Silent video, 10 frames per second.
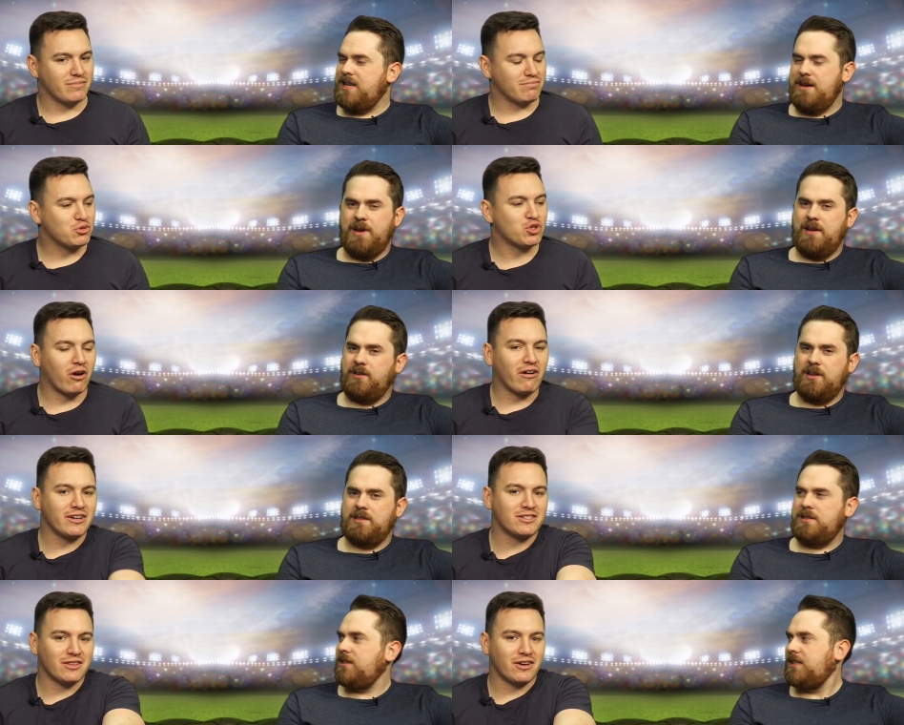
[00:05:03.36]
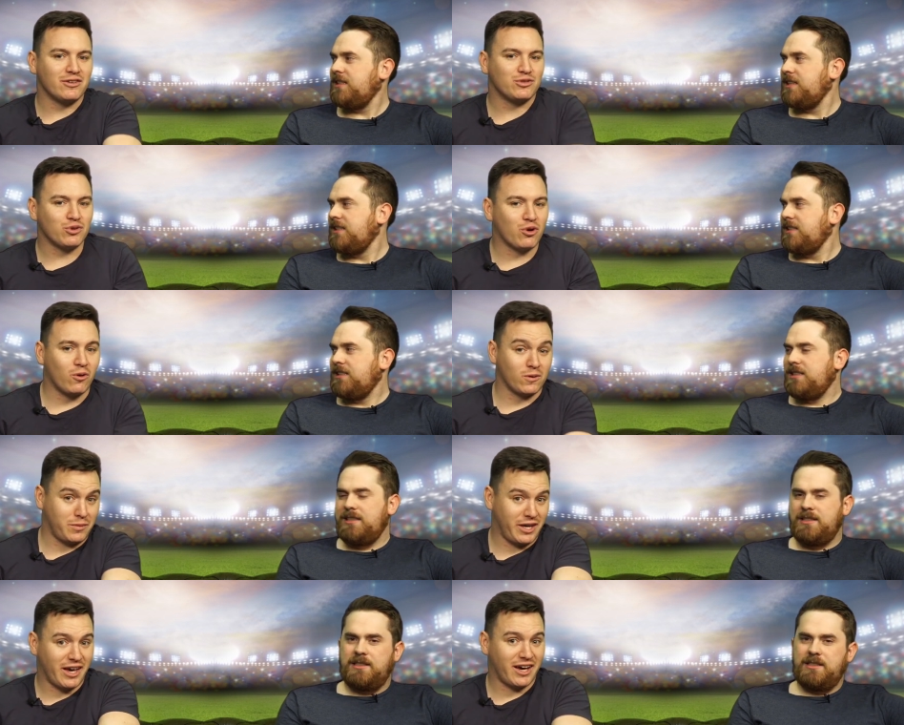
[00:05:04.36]
Speaker 1: same I'm level. Sorry to those who called
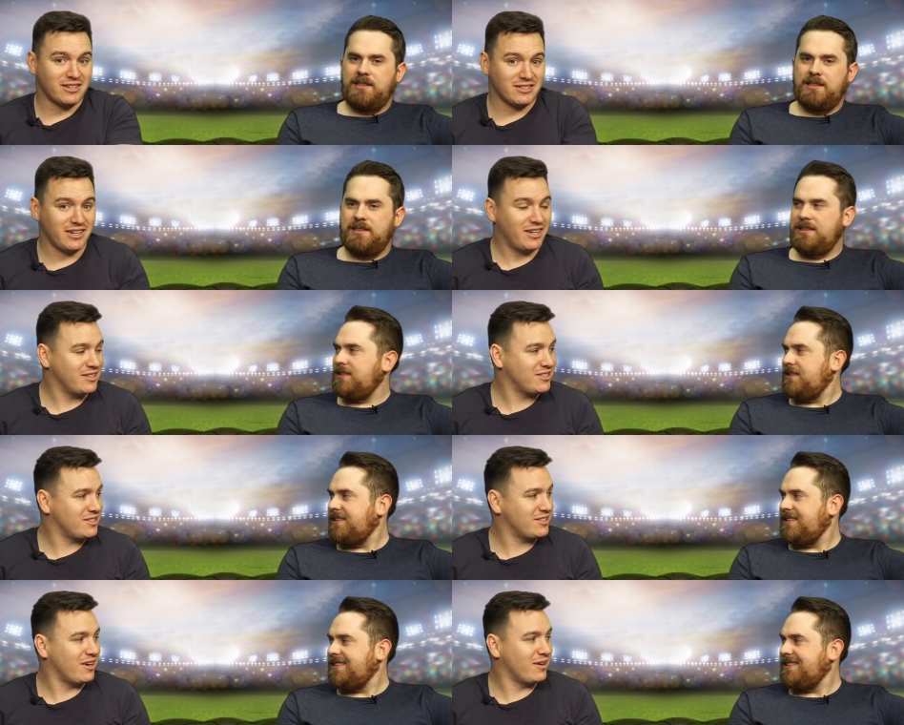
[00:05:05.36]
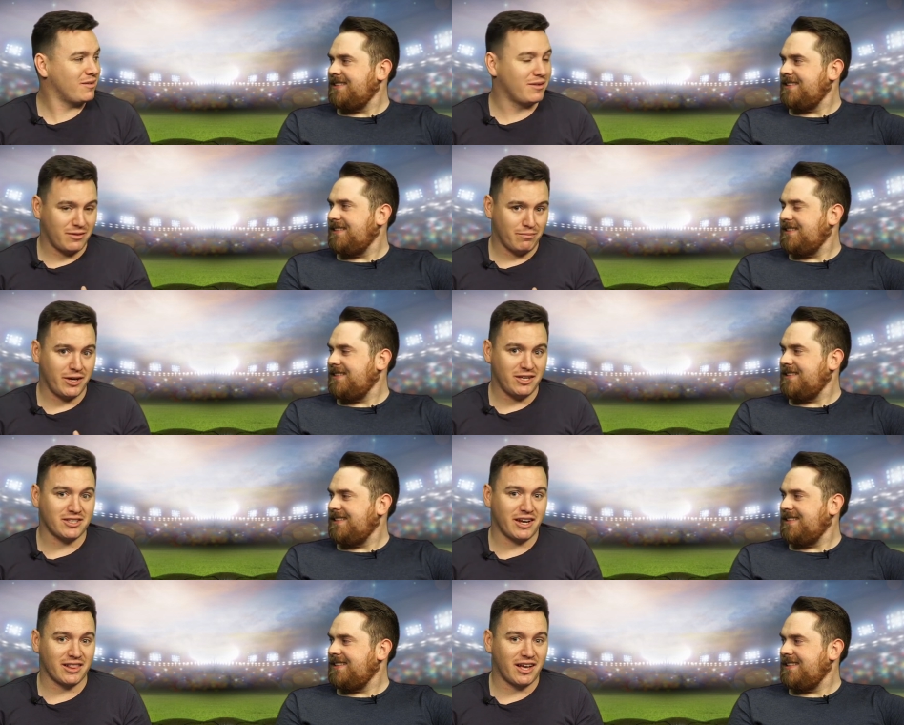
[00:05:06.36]
me out and s me
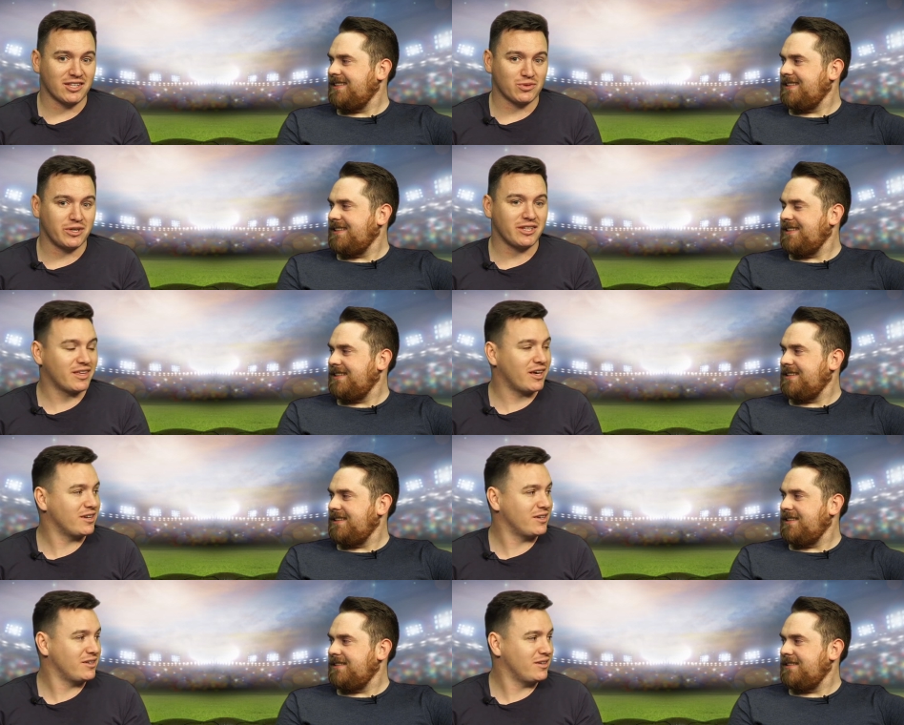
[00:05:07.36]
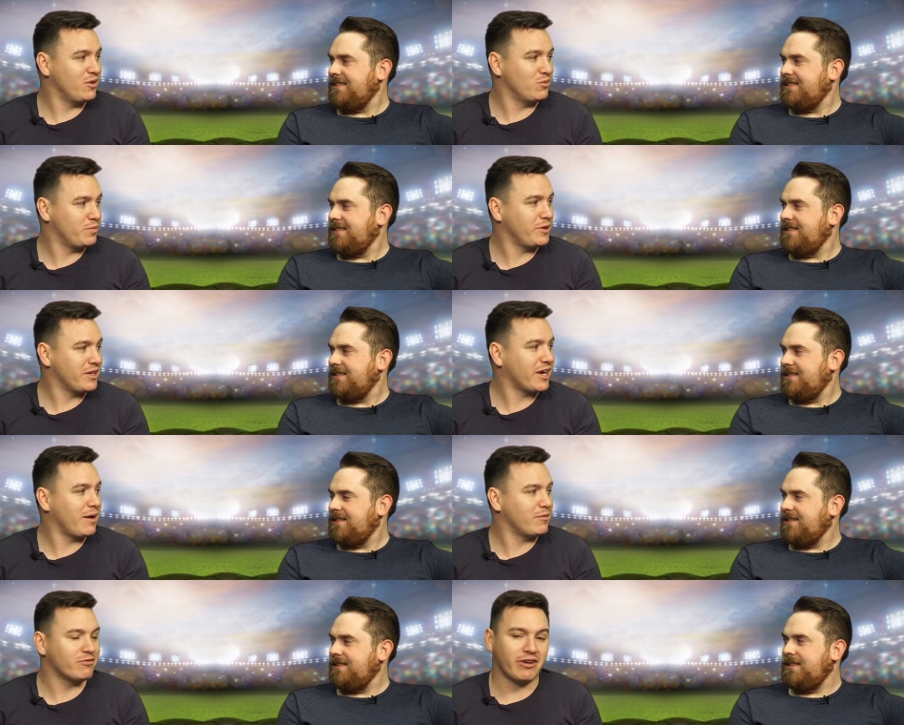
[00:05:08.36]
saying last week that it would be the
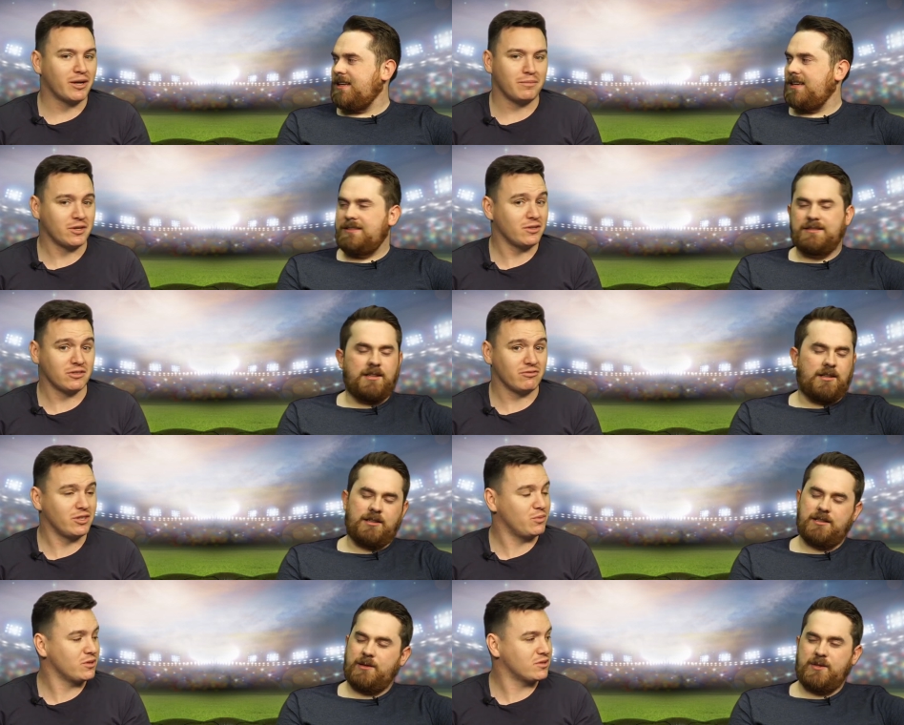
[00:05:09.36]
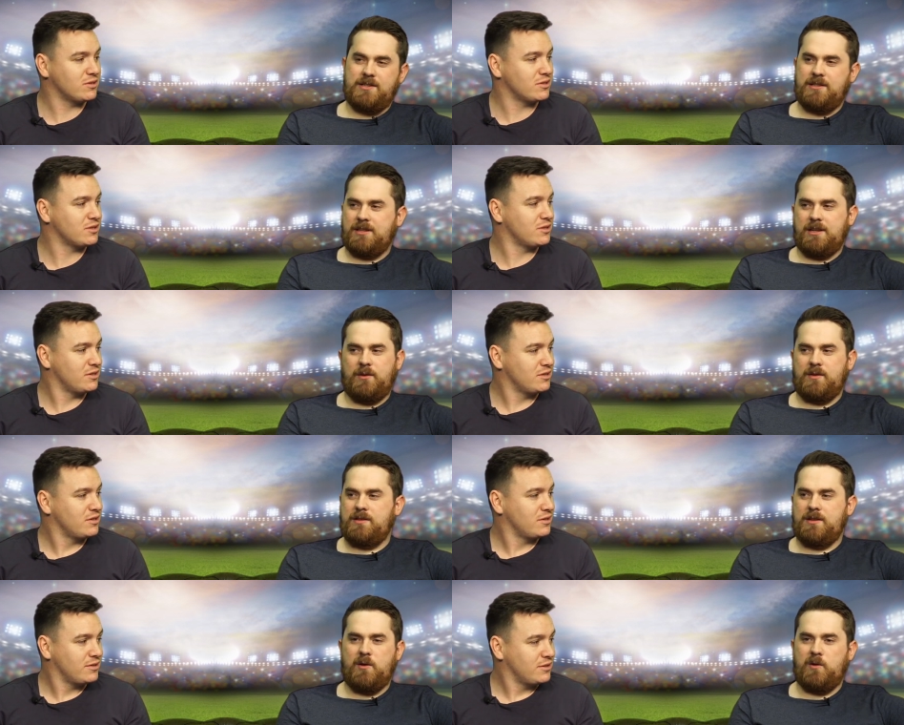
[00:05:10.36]
game of the
Speaker 2: round, yeah, because it really oh, wasn't. It was, it was
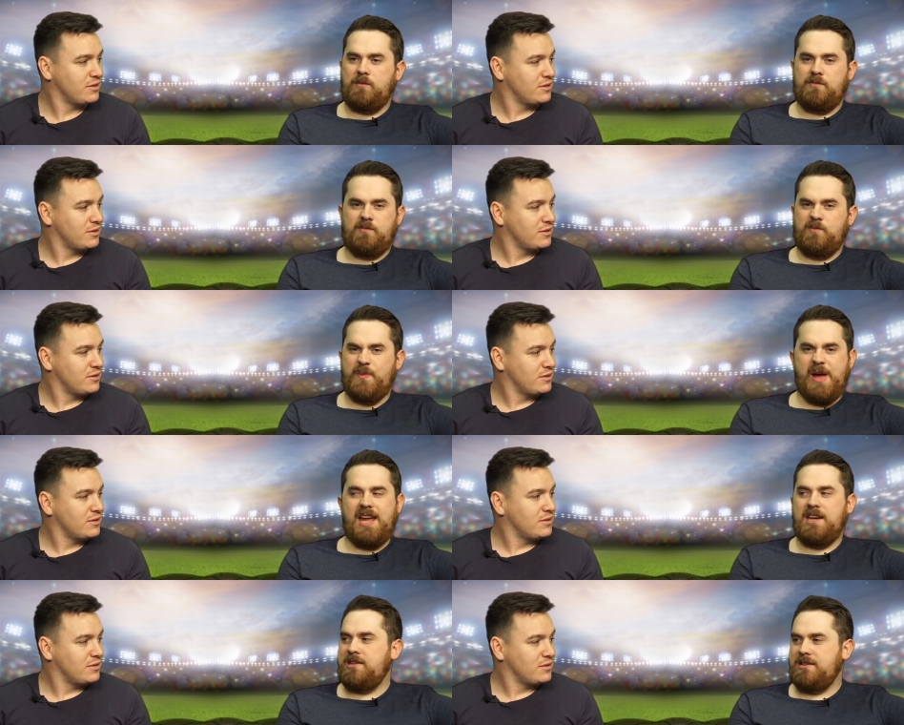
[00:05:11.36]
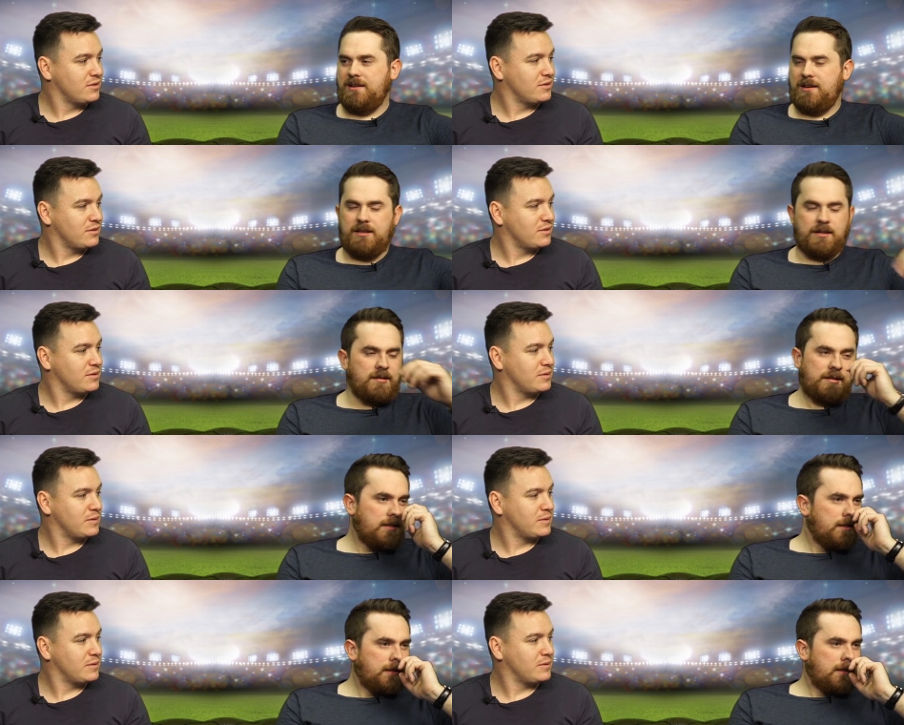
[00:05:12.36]
so beige, like
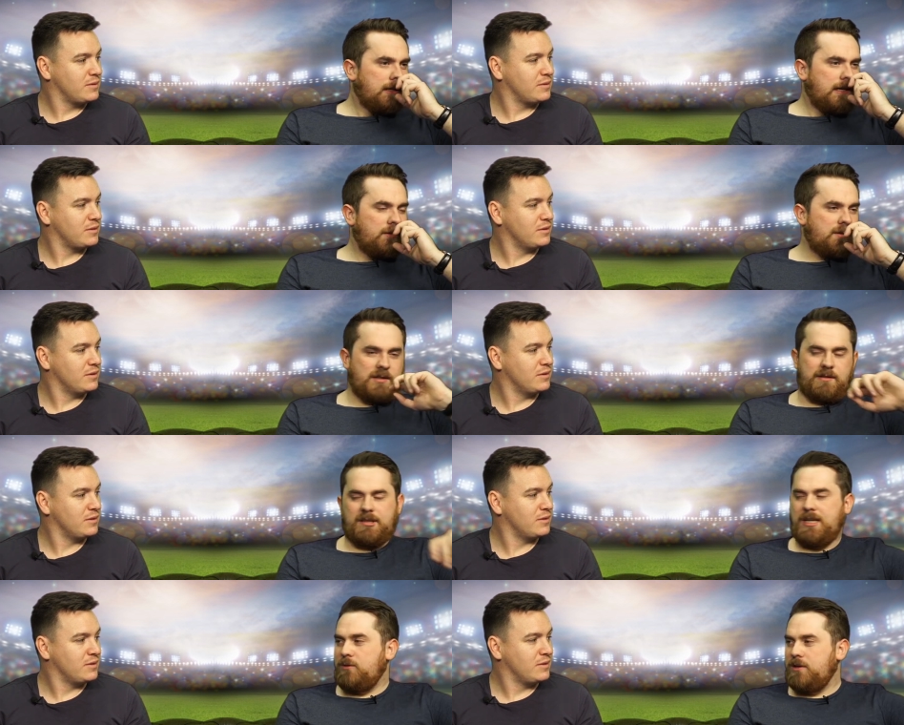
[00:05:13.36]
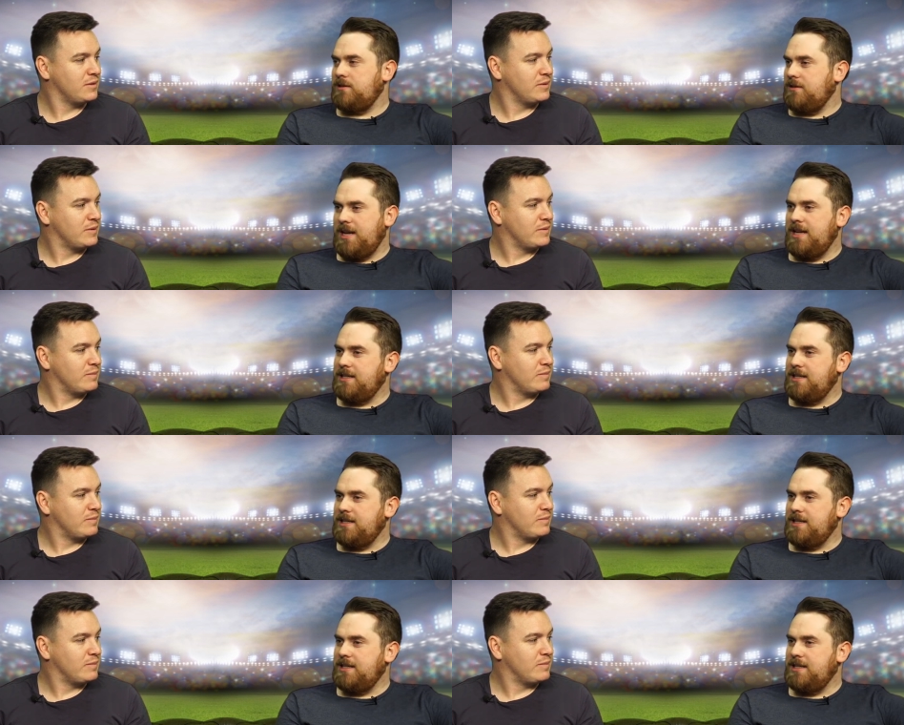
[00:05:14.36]
it was just it wasn't